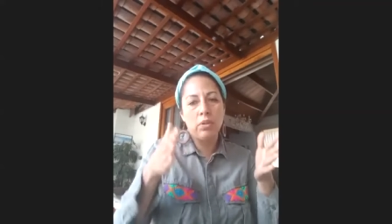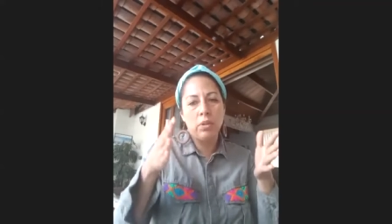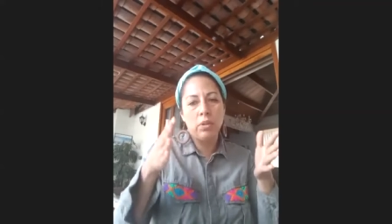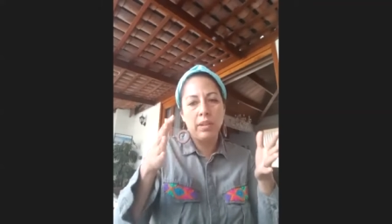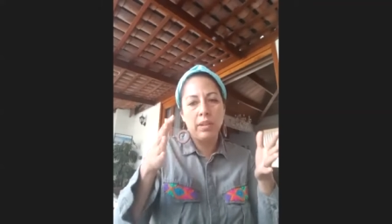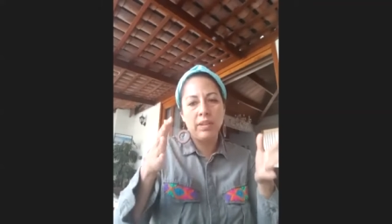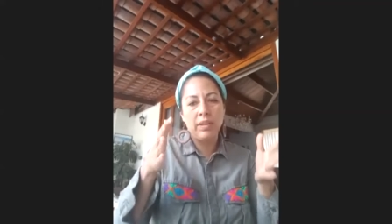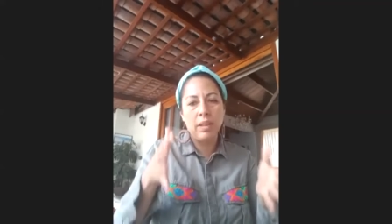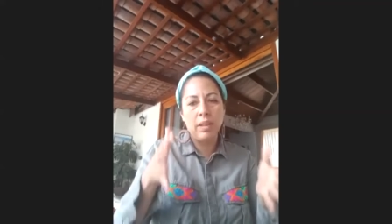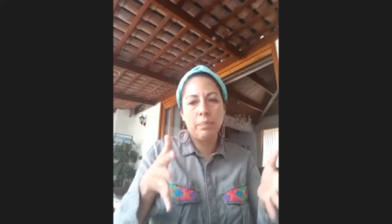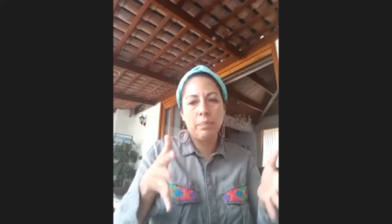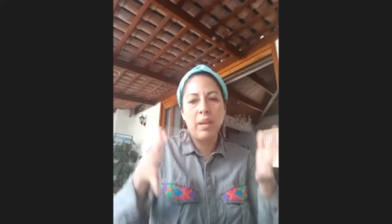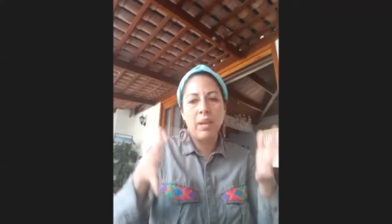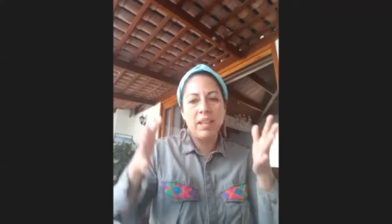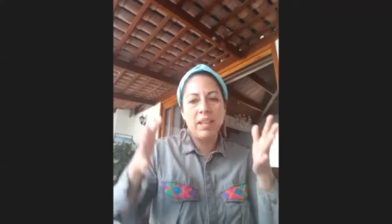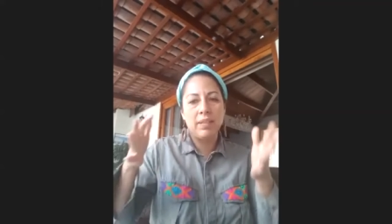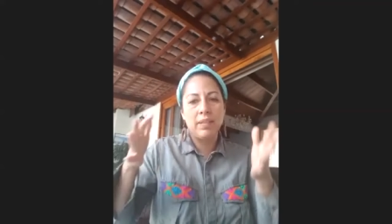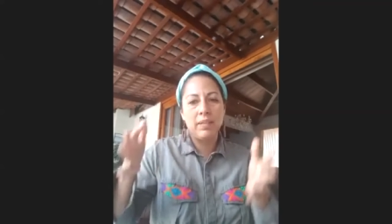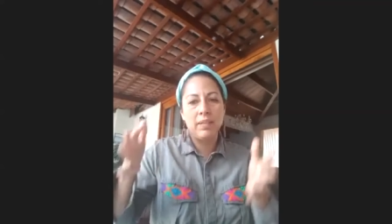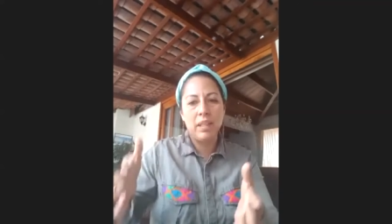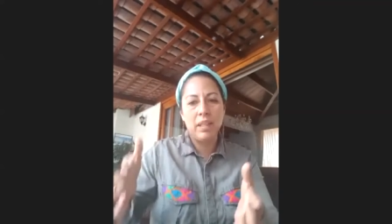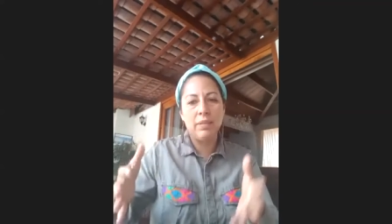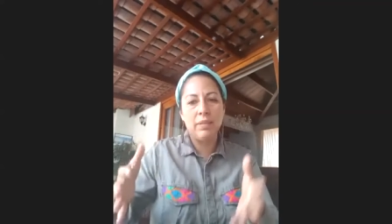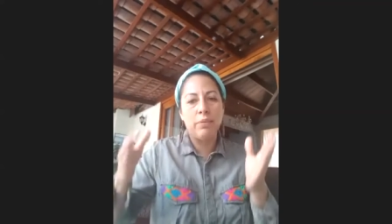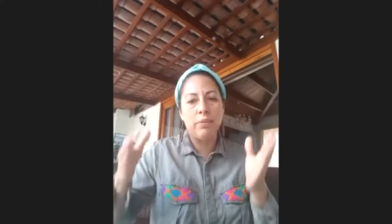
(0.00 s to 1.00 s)
step by
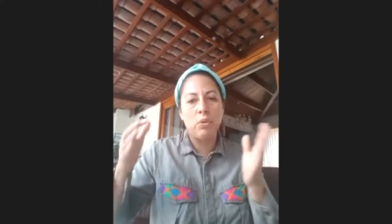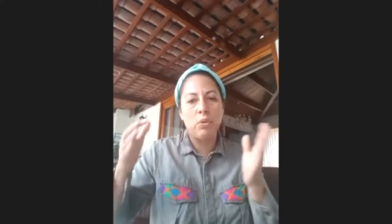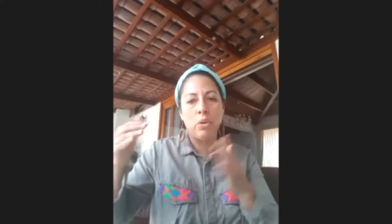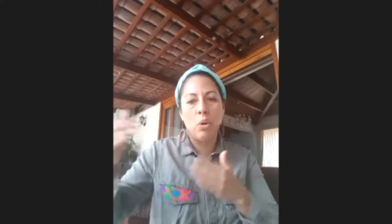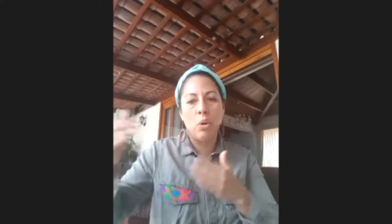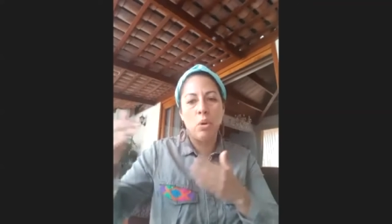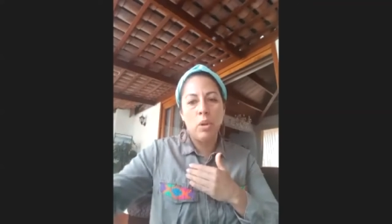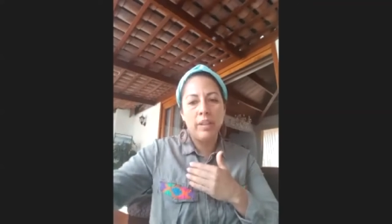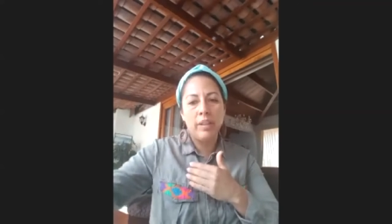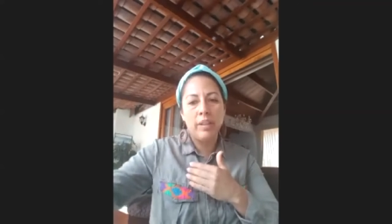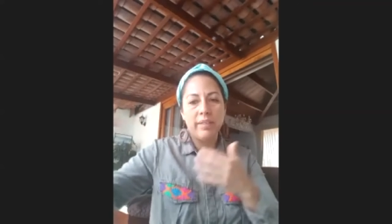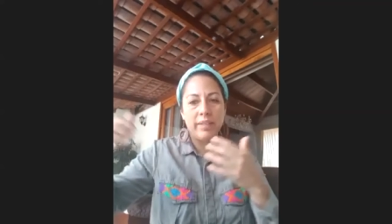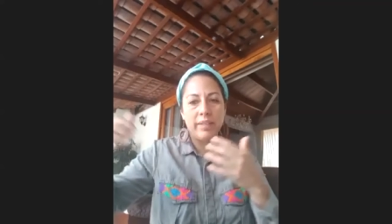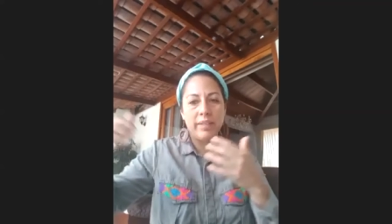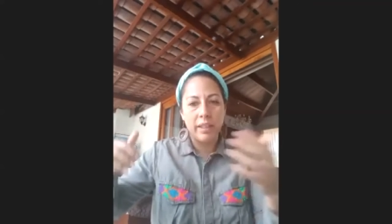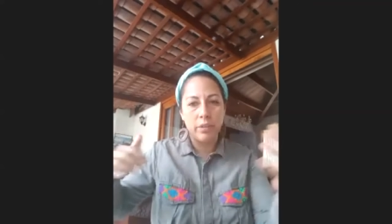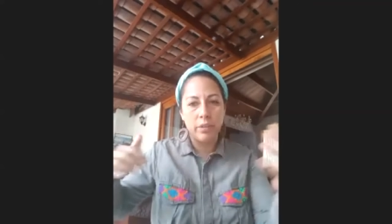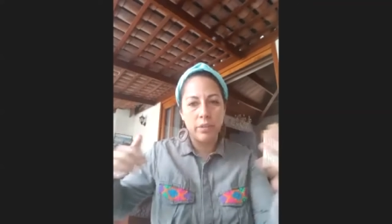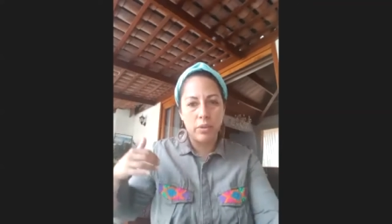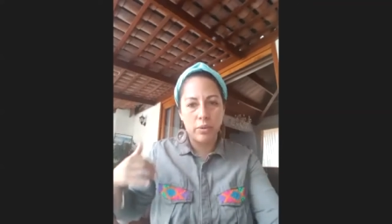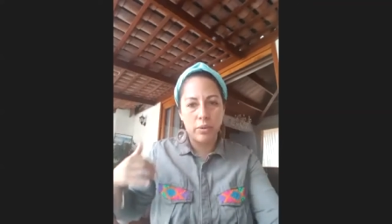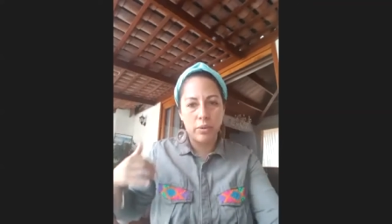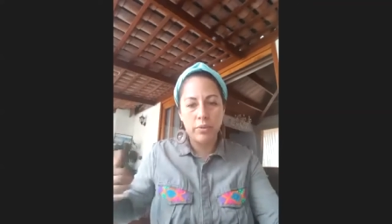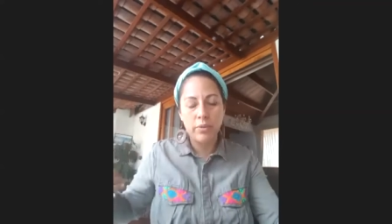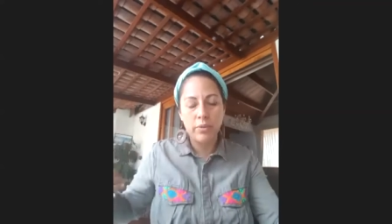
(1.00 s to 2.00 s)
step for all the
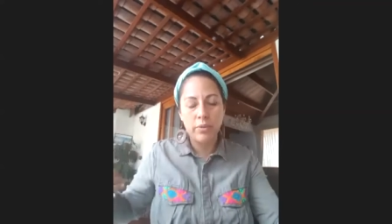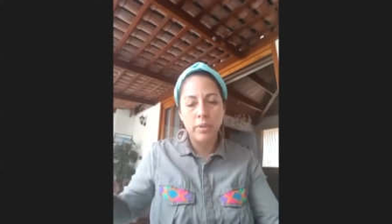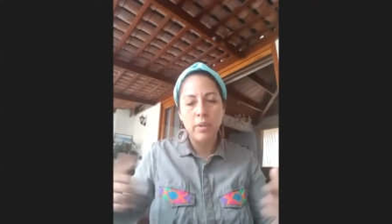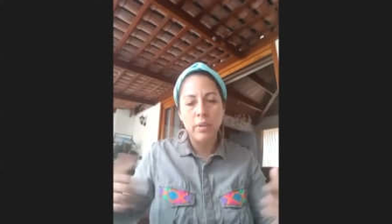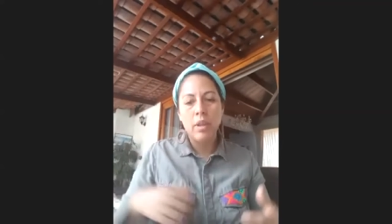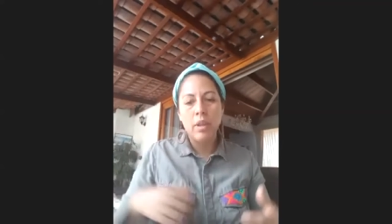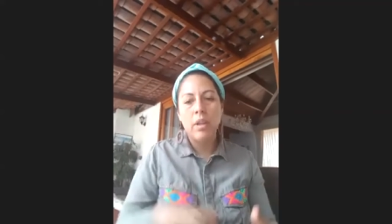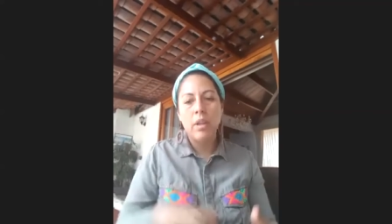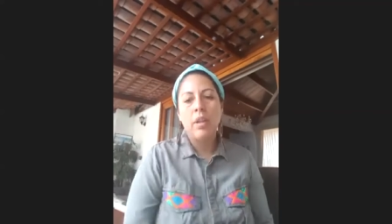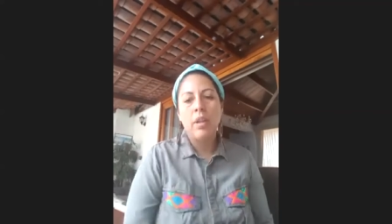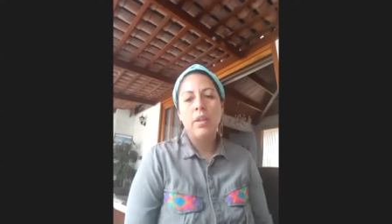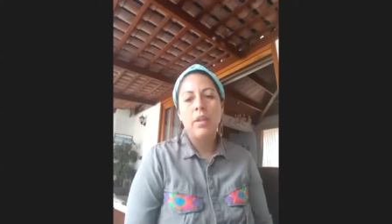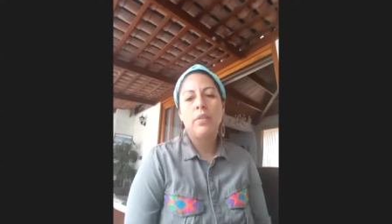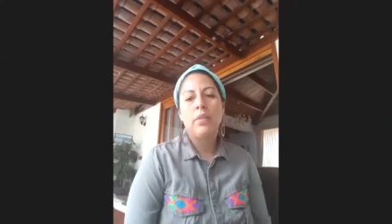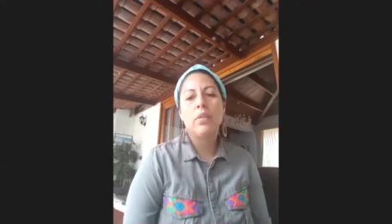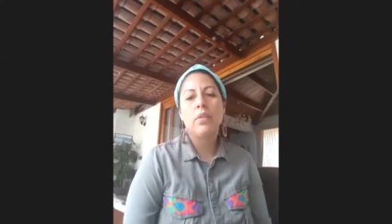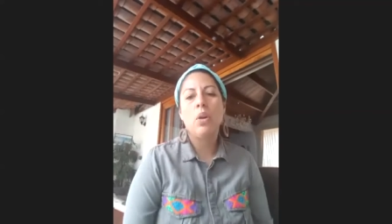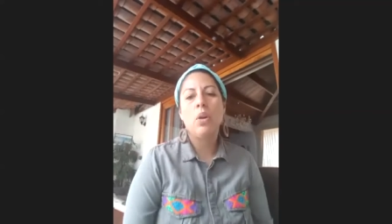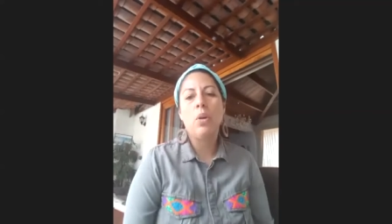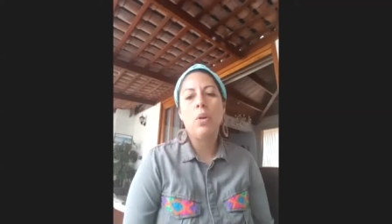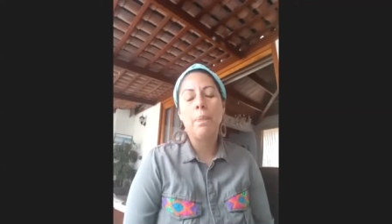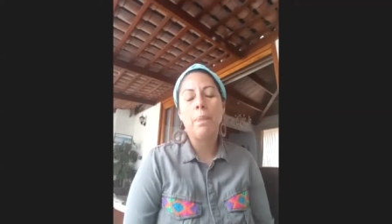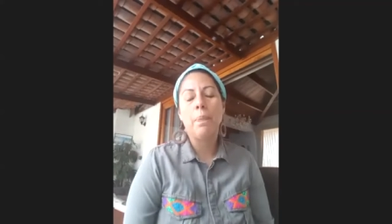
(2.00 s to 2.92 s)
sectors. So